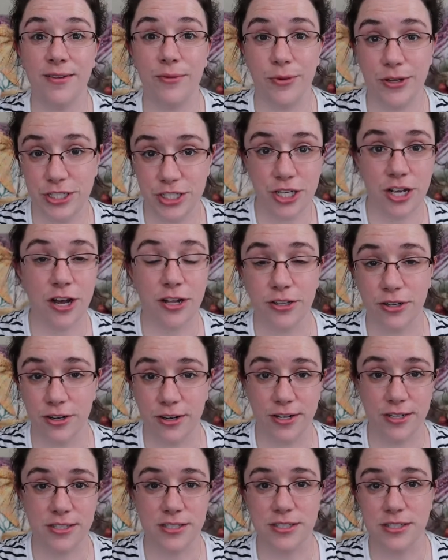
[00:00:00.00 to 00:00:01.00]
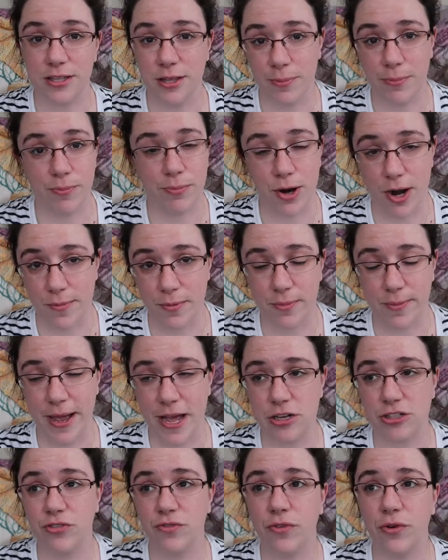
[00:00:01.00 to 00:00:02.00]
which color is the proper
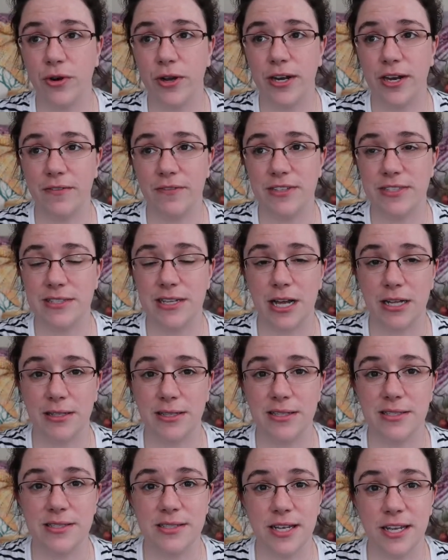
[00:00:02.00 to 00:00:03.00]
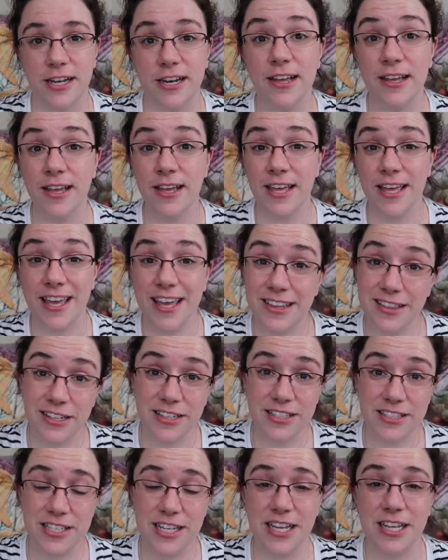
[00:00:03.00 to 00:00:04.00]
match for it if it's not listed in
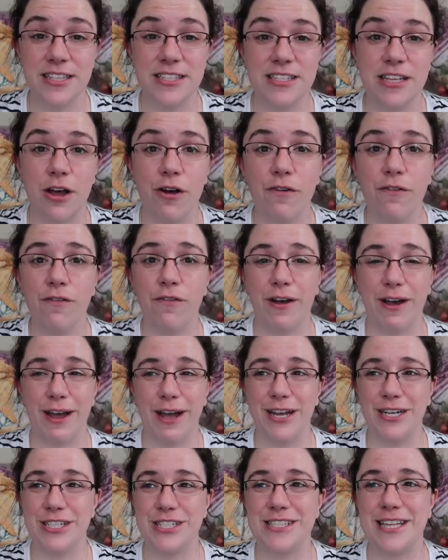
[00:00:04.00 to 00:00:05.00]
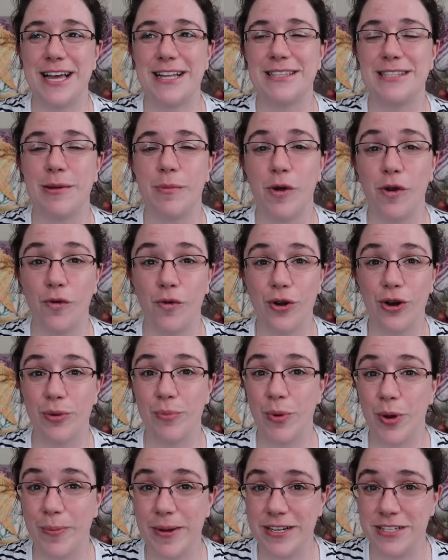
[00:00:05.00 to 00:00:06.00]
the listing itself. I just had someone
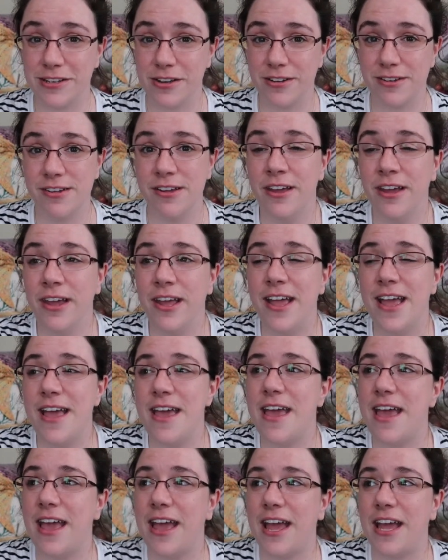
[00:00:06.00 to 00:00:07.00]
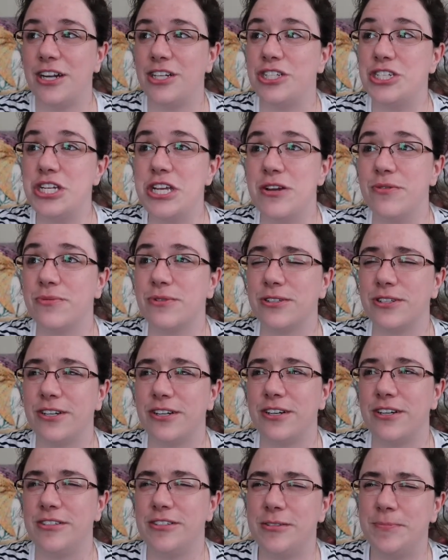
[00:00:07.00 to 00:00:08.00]
order Beauxbatons, and she
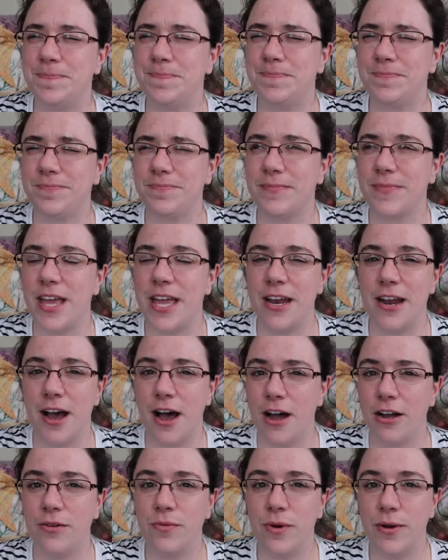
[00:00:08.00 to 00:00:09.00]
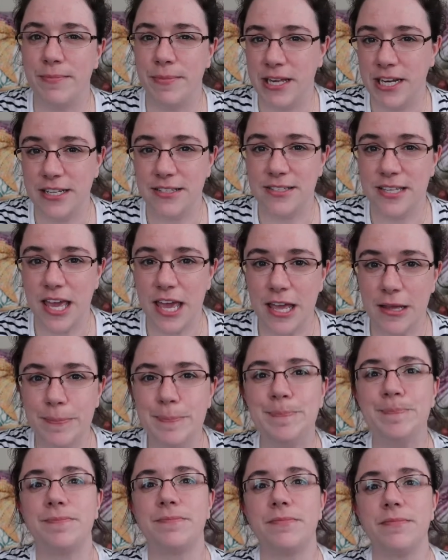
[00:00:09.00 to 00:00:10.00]
ordered an aqua mini skein,